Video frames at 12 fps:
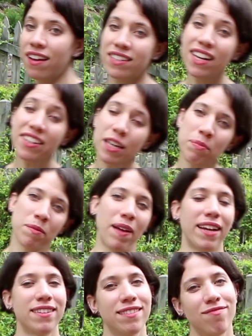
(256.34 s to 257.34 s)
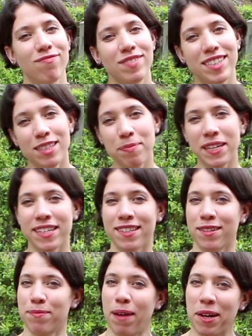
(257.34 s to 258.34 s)
Now keep in mind, just because
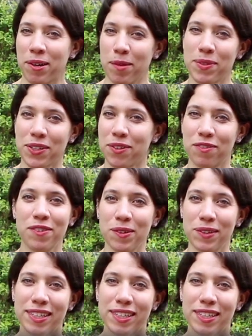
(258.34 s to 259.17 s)
there's microbes on your food